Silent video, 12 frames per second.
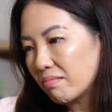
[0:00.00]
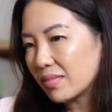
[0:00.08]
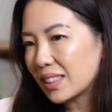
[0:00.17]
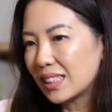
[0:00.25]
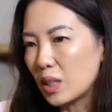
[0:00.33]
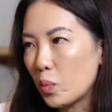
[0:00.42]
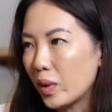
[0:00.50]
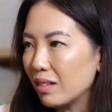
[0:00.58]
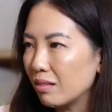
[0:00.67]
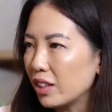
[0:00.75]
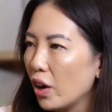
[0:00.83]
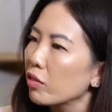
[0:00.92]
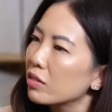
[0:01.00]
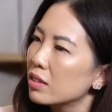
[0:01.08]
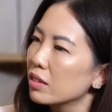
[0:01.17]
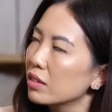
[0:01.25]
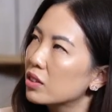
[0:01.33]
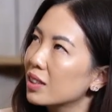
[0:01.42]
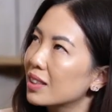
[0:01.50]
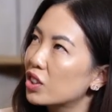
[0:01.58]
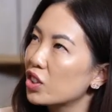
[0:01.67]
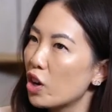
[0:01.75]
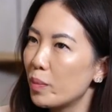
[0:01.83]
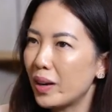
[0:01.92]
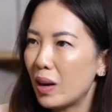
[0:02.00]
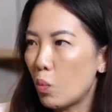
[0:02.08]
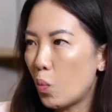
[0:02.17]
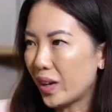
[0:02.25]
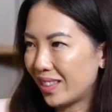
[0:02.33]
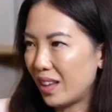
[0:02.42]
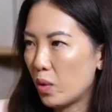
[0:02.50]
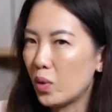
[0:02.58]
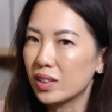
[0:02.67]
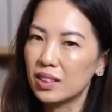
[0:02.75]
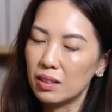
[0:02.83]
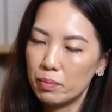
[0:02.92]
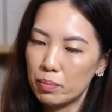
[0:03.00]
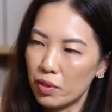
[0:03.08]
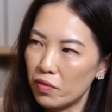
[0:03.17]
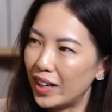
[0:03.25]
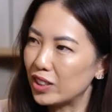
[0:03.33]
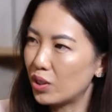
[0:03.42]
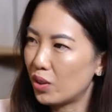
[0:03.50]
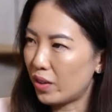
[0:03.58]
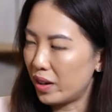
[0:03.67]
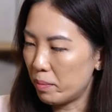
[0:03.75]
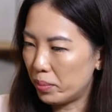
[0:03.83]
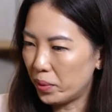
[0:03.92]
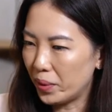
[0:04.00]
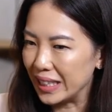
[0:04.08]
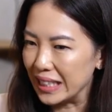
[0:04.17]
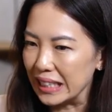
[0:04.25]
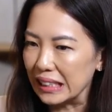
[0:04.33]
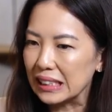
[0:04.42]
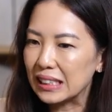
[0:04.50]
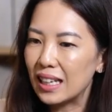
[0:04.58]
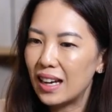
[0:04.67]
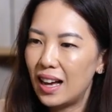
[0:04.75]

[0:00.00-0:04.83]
see what, to determine what they want to provide to their employees.